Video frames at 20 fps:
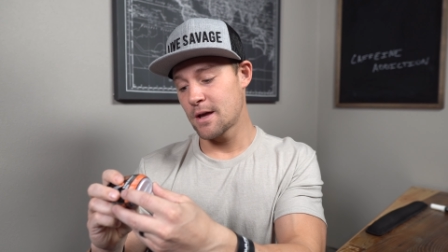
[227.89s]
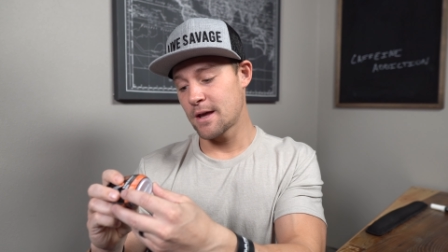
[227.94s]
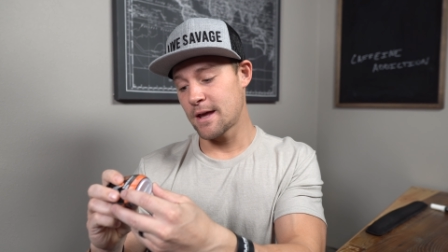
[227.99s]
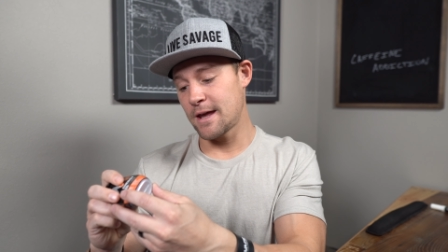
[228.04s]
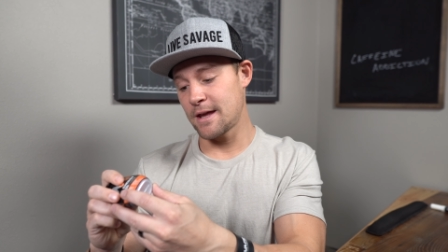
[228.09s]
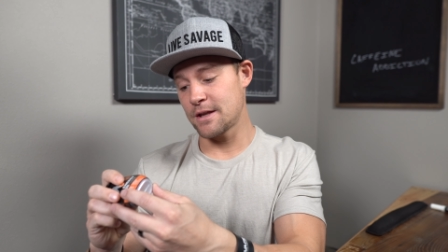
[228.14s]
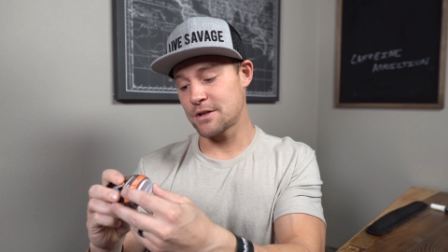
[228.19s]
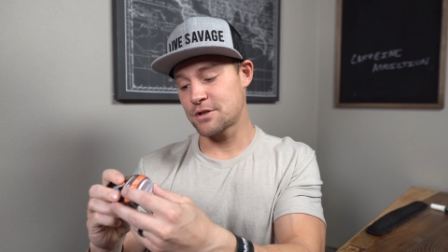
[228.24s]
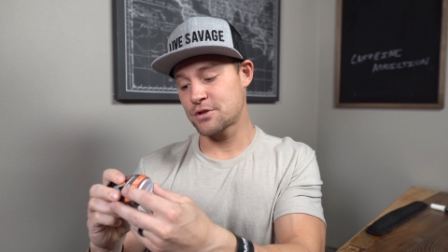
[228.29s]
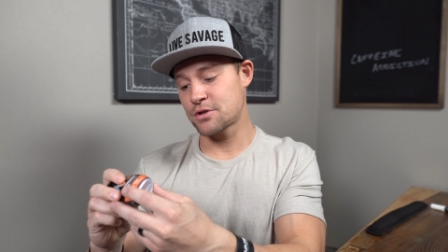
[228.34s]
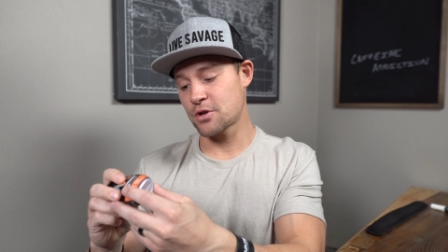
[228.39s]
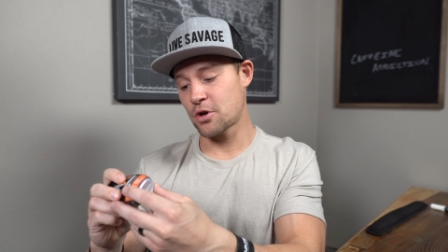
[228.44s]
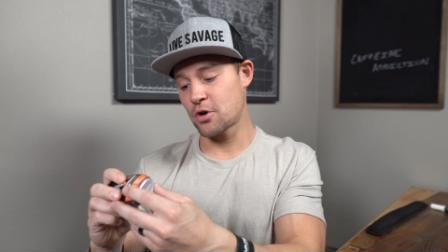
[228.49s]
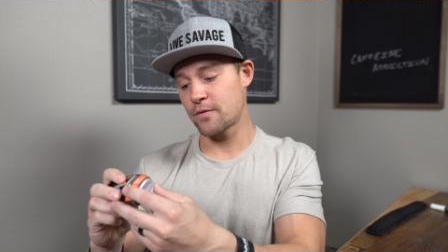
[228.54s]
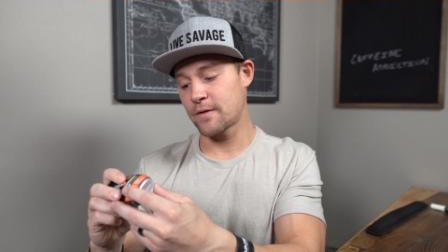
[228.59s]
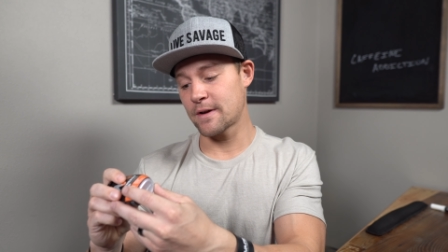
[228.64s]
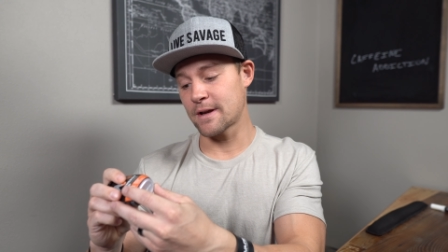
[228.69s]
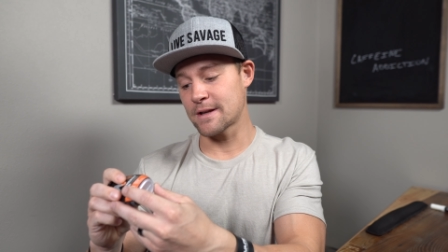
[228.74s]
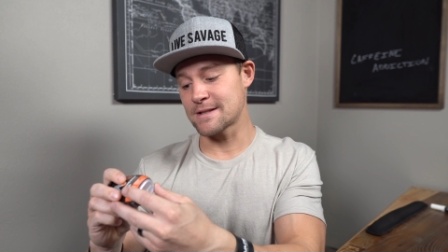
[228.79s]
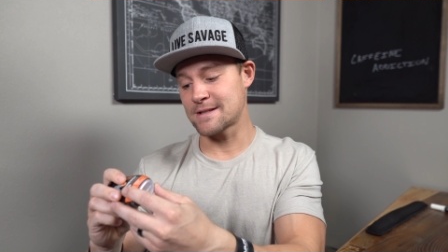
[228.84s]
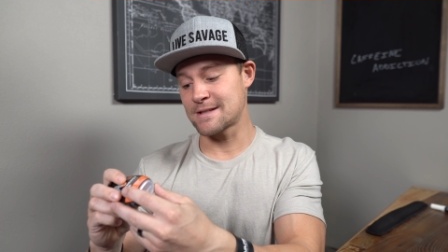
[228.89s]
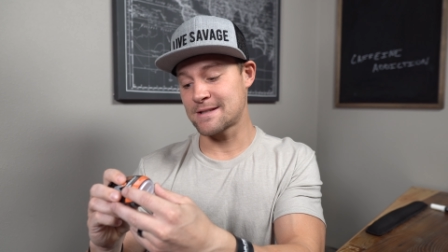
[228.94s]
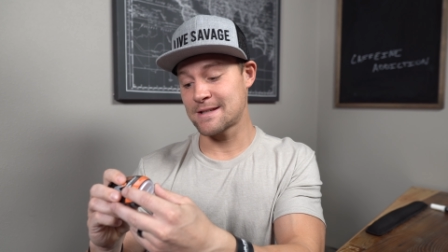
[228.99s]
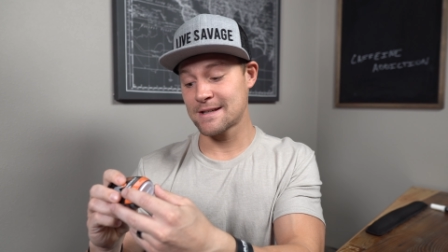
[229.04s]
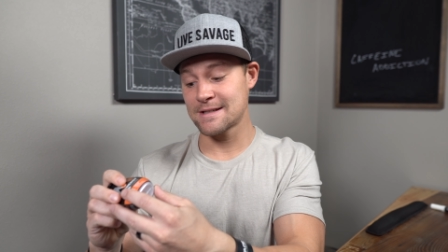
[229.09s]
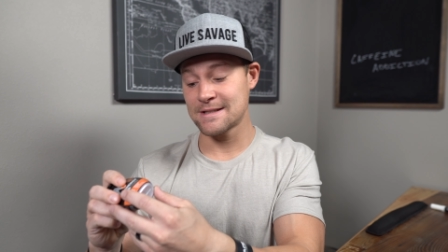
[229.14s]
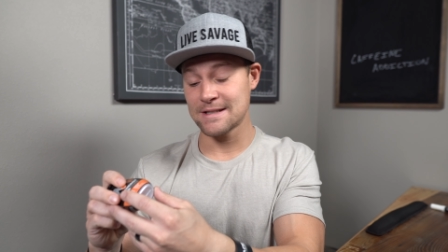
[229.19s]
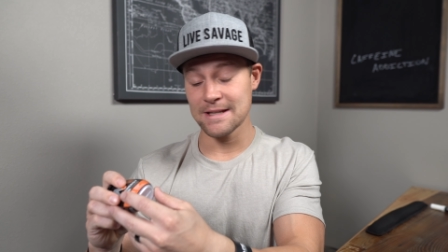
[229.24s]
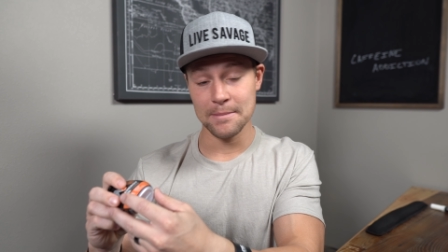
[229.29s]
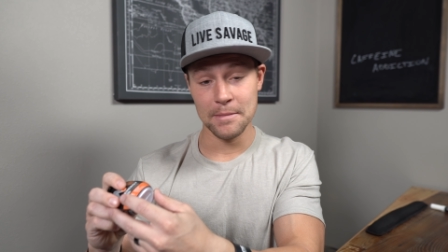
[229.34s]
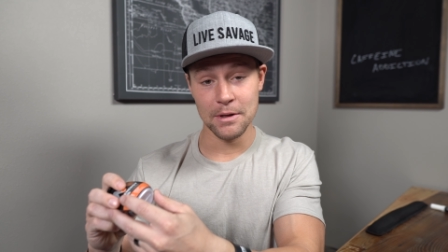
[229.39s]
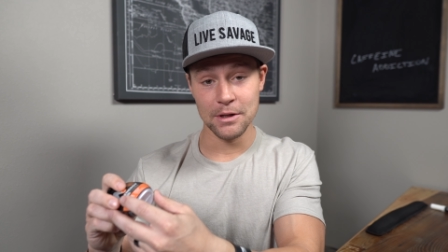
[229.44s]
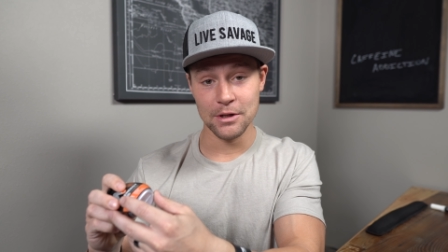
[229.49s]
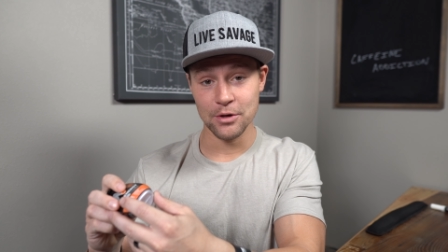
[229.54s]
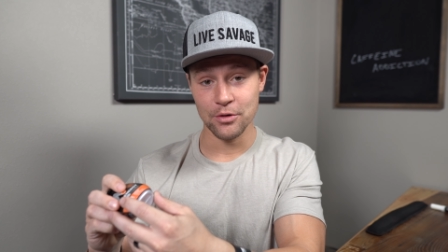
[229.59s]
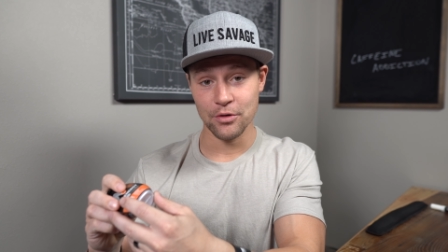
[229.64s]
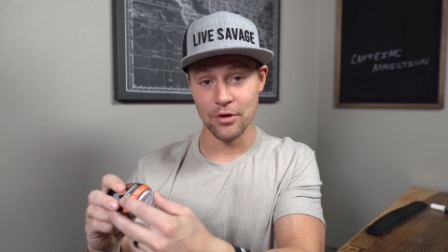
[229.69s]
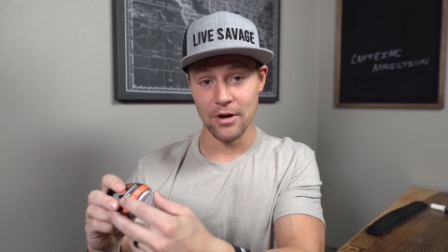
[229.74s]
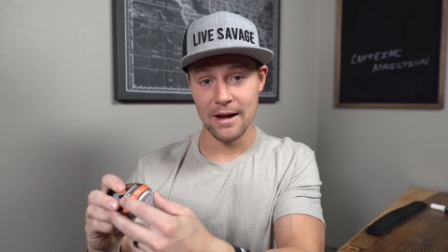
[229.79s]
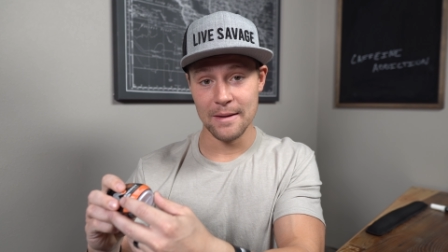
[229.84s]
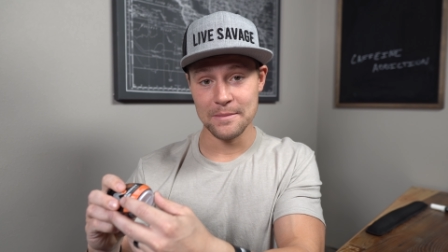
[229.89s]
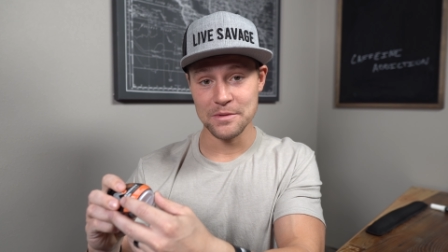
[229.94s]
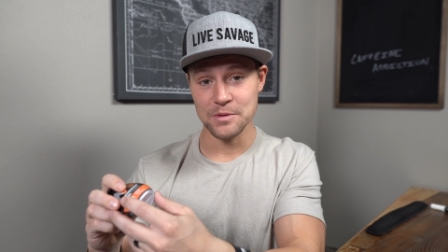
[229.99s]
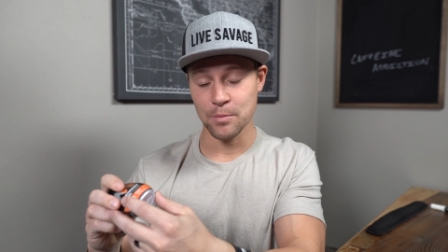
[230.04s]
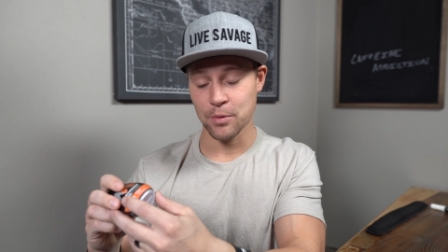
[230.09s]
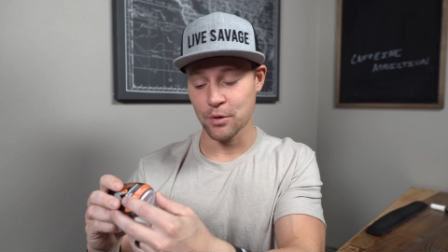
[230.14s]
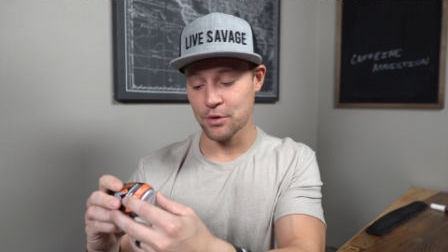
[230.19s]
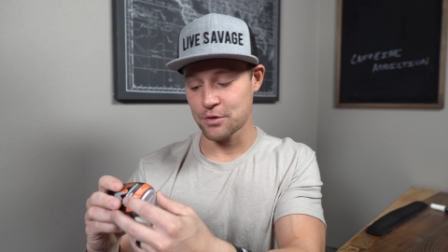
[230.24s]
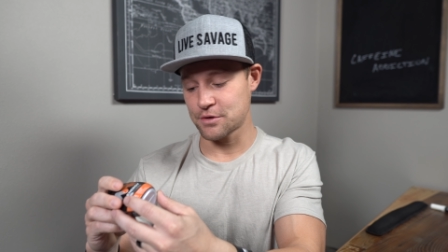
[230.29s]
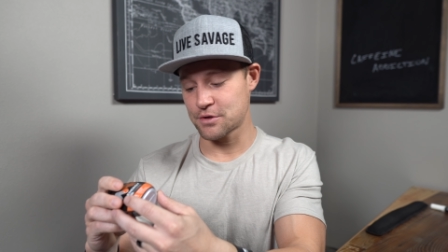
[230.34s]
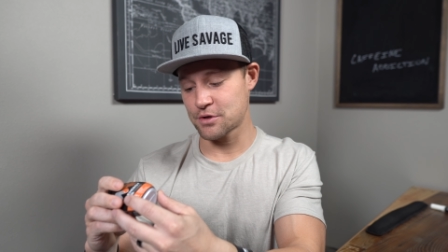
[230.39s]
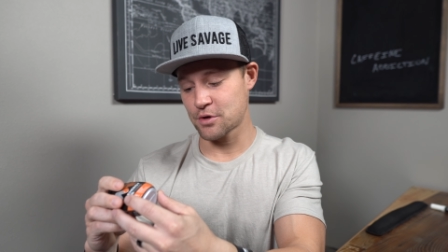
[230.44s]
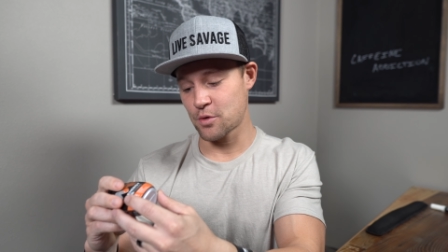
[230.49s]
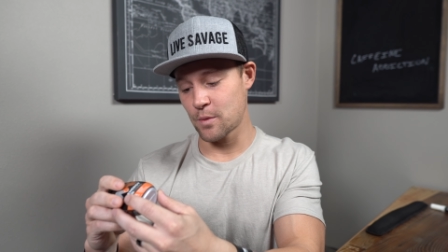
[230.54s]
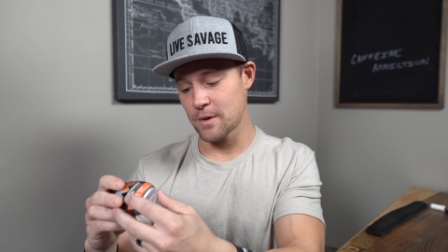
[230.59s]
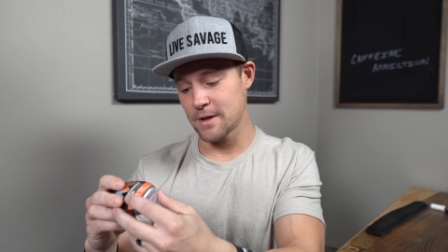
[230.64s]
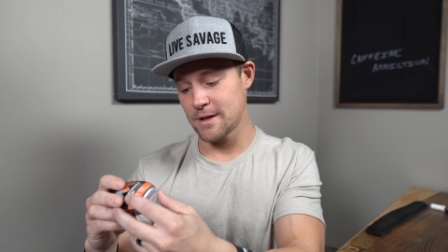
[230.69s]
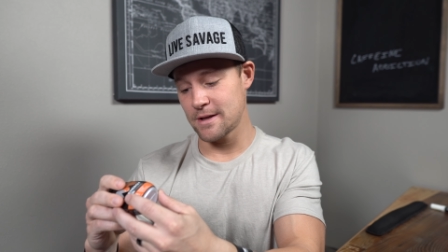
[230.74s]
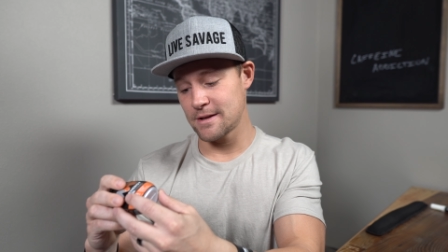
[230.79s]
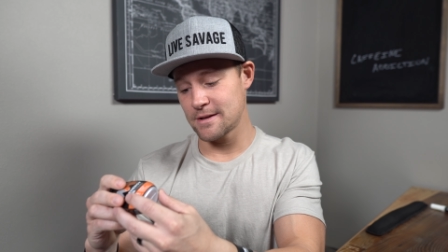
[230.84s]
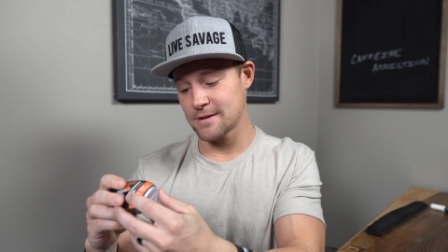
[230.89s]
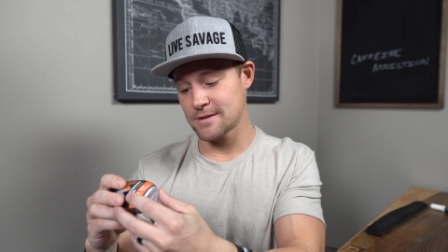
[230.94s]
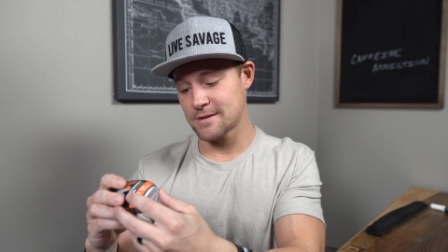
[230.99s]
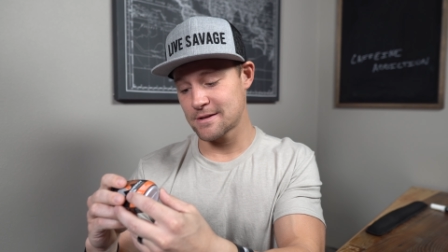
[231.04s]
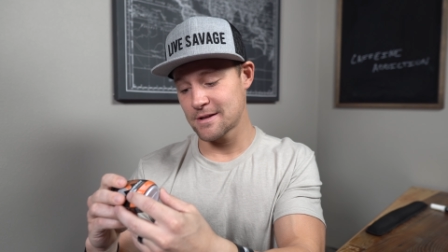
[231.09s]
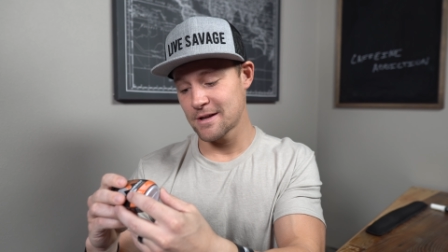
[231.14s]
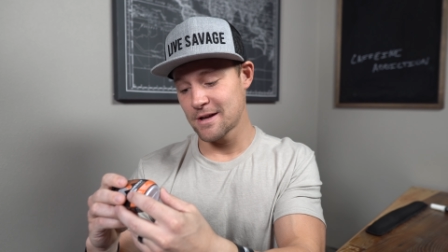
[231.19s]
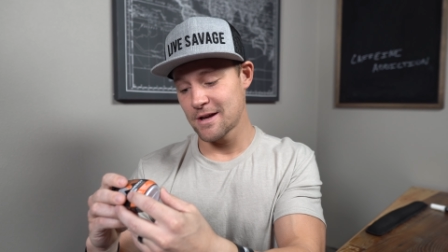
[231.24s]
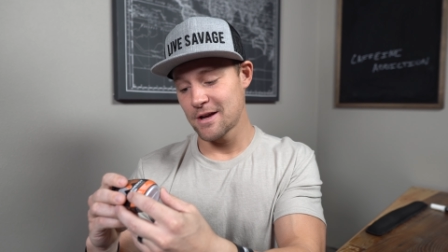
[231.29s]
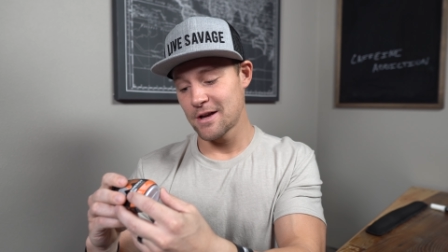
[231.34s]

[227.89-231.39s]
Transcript: Each serving is 60 milligrams per squeeze.